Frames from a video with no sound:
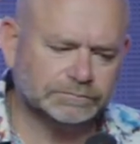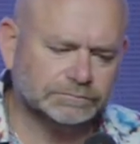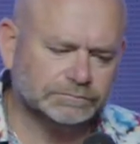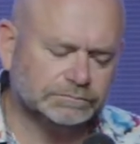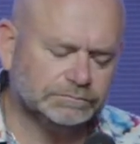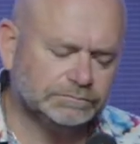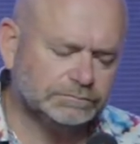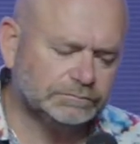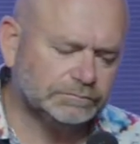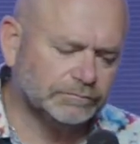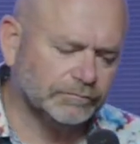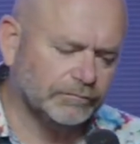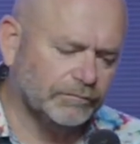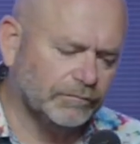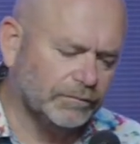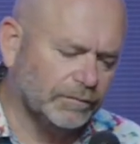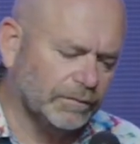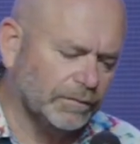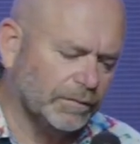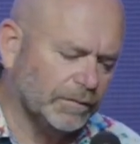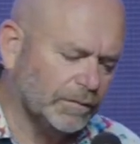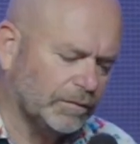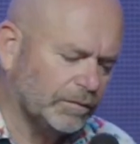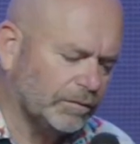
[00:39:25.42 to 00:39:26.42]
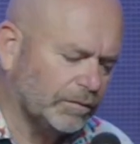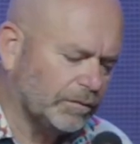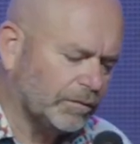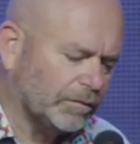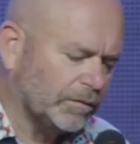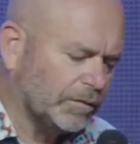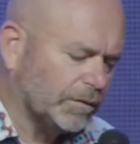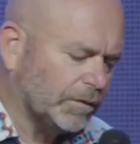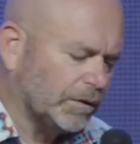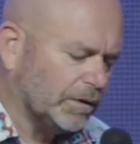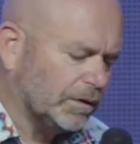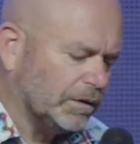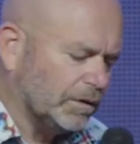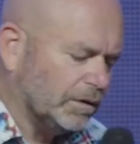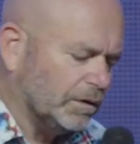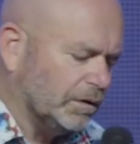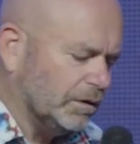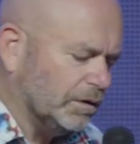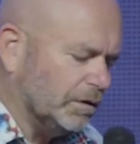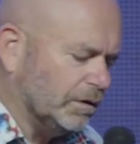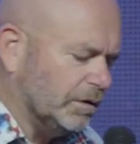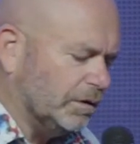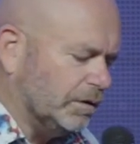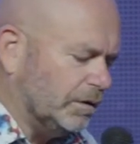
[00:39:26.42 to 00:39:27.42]

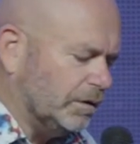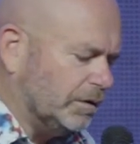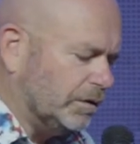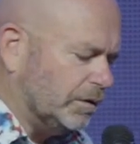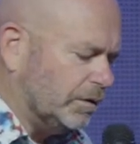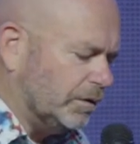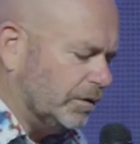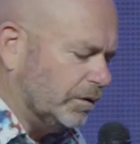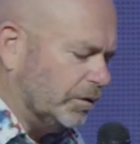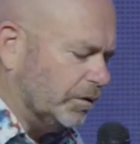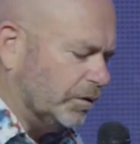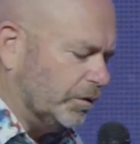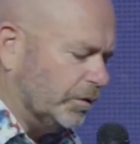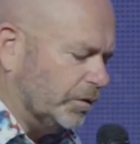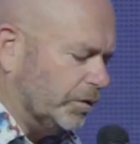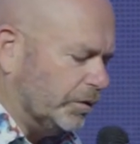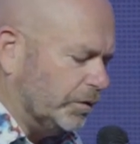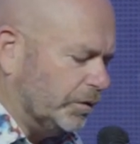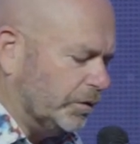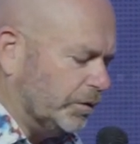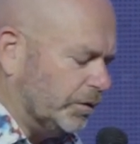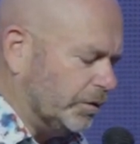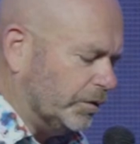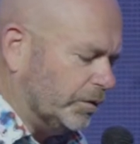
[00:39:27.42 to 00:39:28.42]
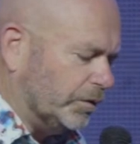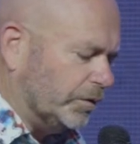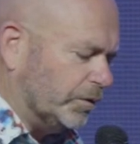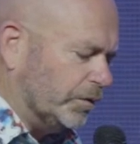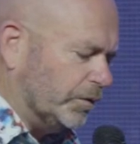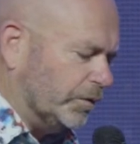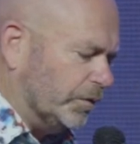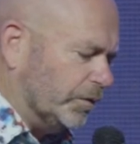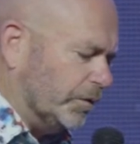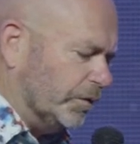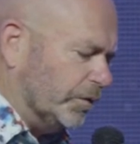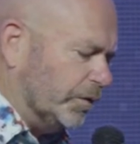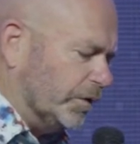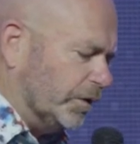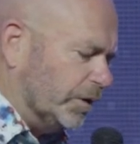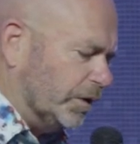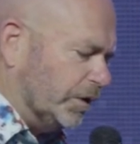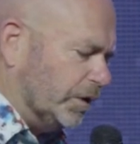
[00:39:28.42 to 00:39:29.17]
No one is speaking in this clip.